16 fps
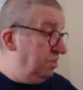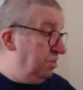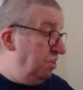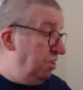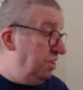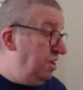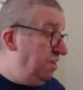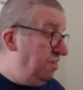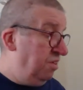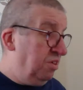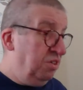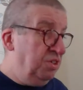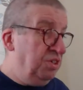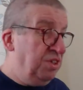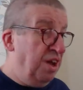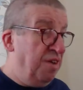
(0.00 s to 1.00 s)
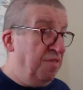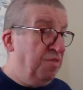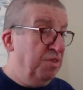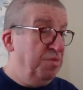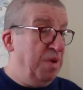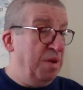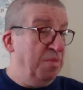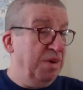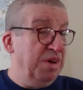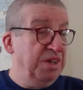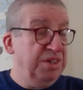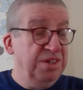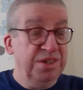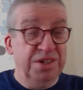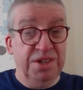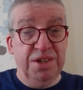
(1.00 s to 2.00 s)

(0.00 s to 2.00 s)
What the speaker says: good stuff, good memories.